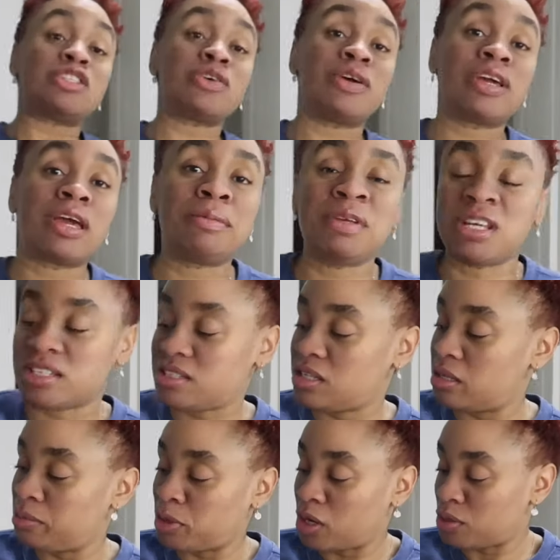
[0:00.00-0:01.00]
So it came
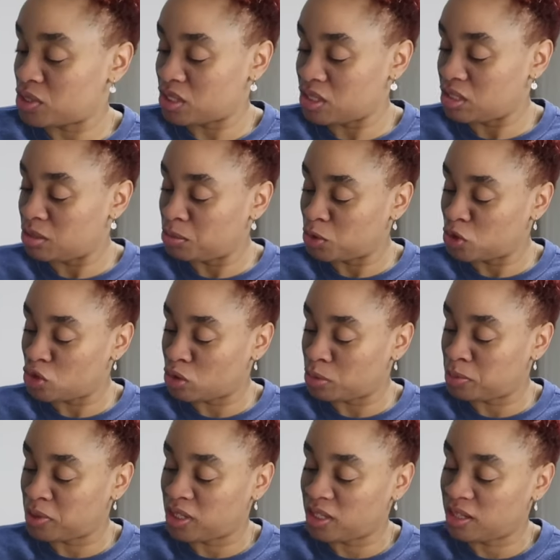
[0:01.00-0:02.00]
yesterday, but I wasn't in the mood to open